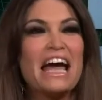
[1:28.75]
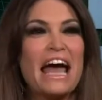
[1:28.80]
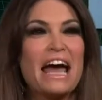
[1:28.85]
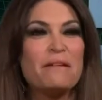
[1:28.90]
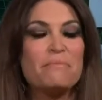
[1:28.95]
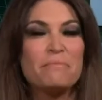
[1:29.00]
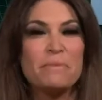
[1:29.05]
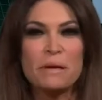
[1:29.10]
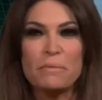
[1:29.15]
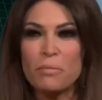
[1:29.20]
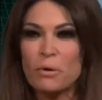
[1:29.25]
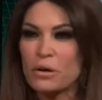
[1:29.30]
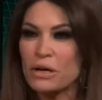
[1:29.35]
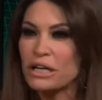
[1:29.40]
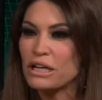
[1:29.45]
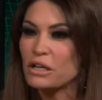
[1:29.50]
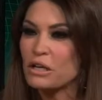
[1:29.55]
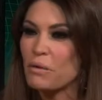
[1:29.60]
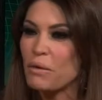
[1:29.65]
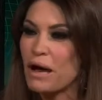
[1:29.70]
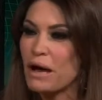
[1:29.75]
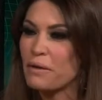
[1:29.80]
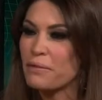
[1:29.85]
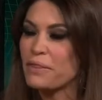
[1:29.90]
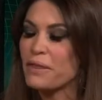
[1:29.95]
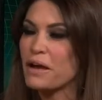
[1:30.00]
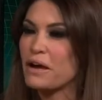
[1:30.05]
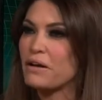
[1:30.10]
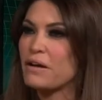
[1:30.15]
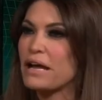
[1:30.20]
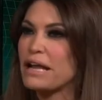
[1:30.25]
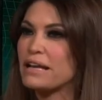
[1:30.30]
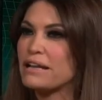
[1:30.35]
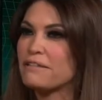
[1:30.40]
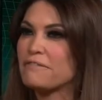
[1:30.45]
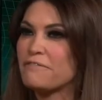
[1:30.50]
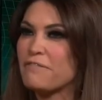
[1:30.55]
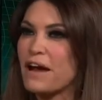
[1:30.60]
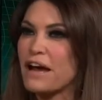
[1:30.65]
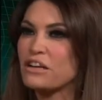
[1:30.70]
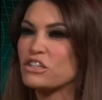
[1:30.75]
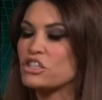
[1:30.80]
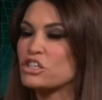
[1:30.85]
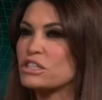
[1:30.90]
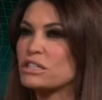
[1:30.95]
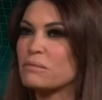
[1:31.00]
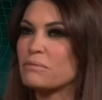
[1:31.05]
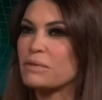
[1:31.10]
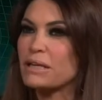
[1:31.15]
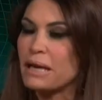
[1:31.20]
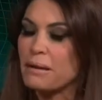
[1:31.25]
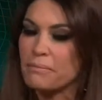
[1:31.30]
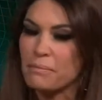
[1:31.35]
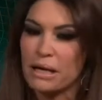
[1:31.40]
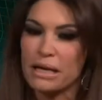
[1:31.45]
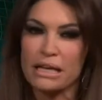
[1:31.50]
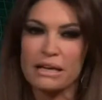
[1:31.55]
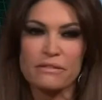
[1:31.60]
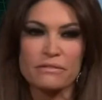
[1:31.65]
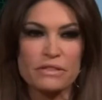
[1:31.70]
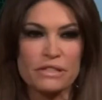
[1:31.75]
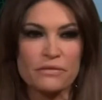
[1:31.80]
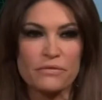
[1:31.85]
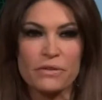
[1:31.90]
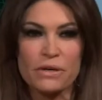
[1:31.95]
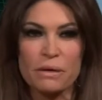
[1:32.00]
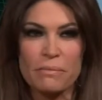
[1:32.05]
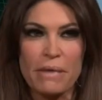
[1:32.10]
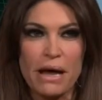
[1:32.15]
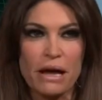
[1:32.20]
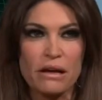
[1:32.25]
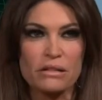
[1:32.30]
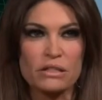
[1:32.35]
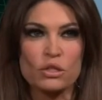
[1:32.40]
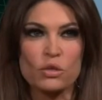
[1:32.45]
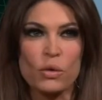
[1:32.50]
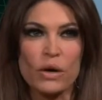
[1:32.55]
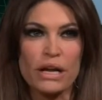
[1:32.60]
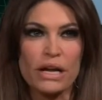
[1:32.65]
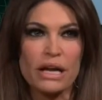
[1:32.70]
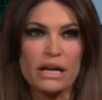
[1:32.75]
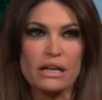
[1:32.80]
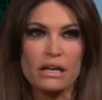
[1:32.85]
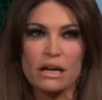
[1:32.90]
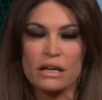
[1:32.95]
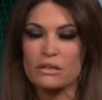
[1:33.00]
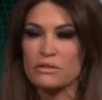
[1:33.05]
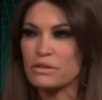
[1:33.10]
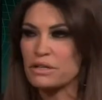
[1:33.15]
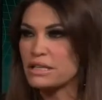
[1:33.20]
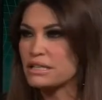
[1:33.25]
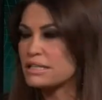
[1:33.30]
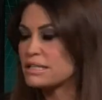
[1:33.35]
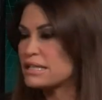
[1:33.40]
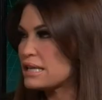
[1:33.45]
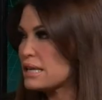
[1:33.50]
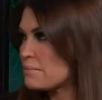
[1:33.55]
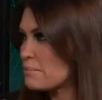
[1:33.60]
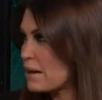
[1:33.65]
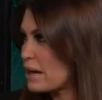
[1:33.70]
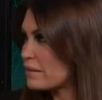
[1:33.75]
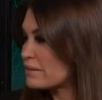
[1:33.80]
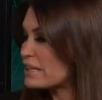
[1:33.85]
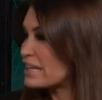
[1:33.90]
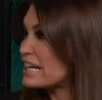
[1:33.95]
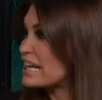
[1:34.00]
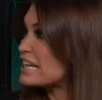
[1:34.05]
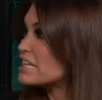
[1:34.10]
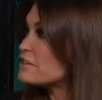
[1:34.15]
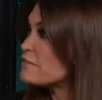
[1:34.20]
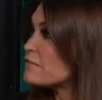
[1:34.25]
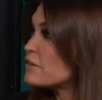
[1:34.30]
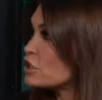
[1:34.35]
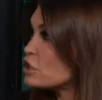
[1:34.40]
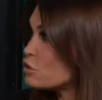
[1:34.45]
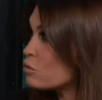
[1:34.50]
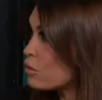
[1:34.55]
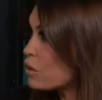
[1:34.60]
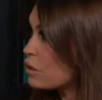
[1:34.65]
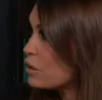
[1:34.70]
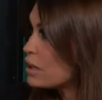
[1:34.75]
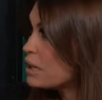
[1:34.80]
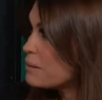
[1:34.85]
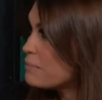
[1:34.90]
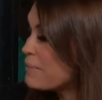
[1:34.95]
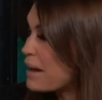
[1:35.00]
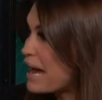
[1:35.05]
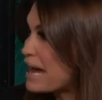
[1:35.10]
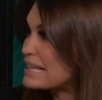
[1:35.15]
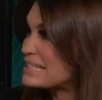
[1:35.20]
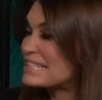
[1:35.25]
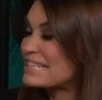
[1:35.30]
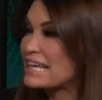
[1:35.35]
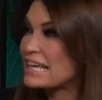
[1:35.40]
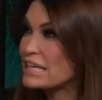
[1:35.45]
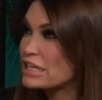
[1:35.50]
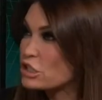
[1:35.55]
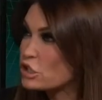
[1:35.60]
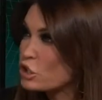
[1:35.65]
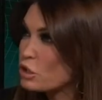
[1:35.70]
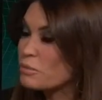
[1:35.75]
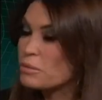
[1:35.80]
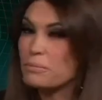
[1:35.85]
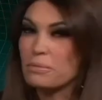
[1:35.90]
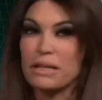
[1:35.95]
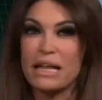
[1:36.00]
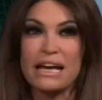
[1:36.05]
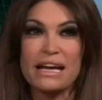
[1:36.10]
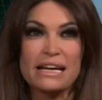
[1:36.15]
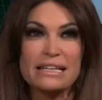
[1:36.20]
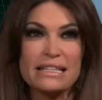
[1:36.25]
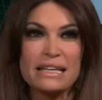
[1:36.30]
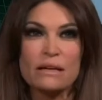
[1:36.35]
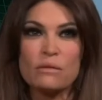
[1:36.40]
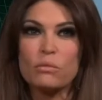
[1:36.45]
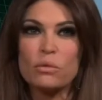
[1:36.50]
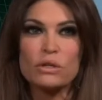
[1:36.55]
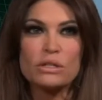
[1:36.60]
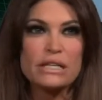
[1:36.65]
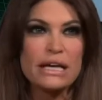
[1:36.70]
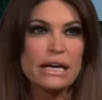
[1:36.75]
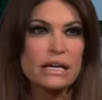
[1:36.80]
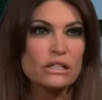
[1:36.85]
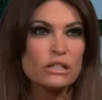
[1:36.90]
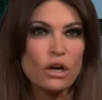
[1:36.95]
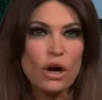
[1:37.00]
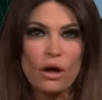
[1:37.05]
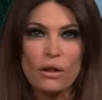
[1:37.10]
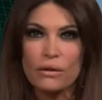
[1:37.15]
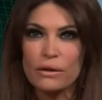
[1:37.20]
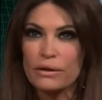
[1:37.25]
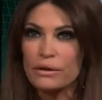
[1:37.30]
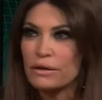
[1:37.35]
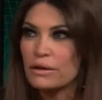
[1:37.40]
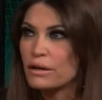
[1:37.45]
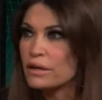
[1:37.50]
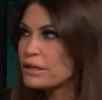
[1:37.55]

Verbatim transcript: And people can go out there and, in fact, just get money, different amounts. $2,800 is the amount that an individual max can contribute. But like I said, we'll take a dollar.